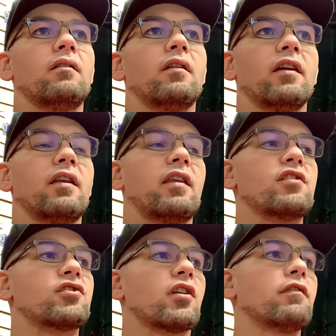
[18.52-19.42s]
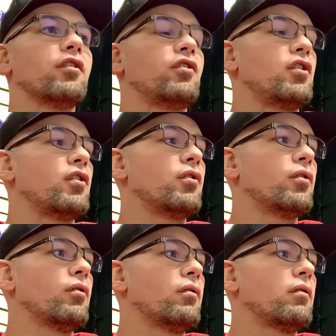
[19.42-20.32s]
Like they serve it to
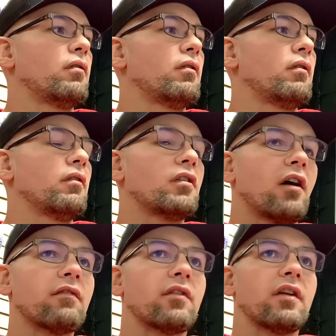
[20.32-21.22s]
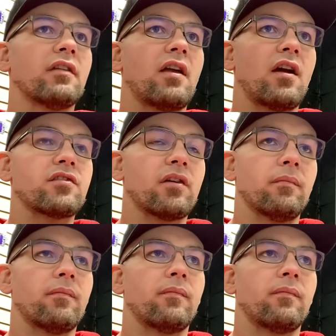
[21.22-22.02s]
you covered in ketchup